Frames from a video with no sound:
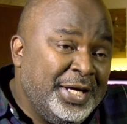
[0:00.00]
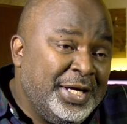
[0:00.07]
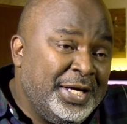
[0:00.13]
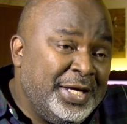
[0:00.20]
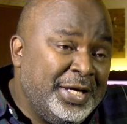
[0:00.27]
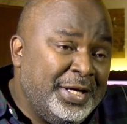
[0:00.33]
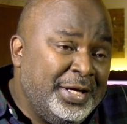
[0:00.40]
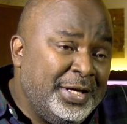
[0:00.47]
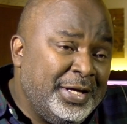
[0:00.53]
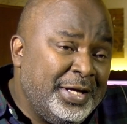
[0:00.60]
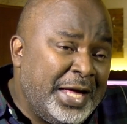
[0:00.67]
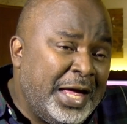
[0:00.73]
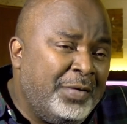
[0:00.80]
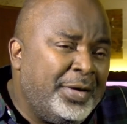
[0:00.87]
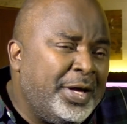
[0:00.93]

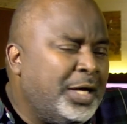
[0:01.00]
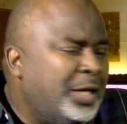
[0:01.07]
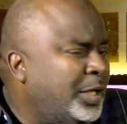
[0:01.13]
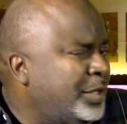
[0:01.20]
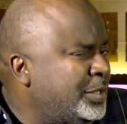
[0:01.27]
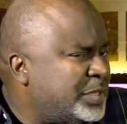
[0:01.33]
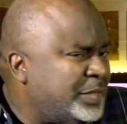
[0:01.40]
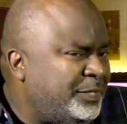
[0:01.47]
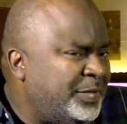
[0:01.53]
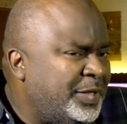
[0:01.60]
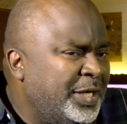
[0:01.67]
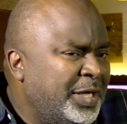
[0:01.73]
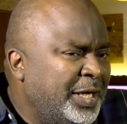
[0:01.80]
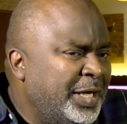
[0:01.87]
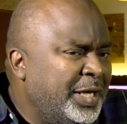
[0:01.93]
How inclusive
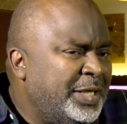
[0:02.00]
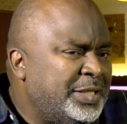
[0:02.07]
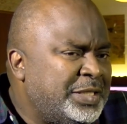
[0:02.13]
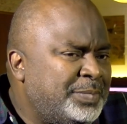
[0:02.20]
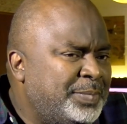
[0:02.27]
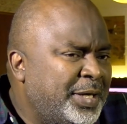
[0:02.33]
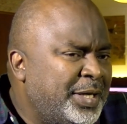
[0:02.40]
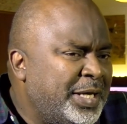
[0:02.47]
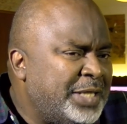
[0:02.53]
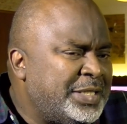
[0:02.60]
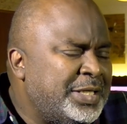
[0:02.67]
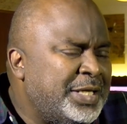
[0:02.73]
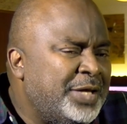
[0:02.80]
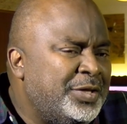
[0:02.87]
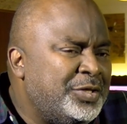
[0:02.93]
it's been, that's
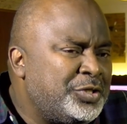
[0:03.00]
another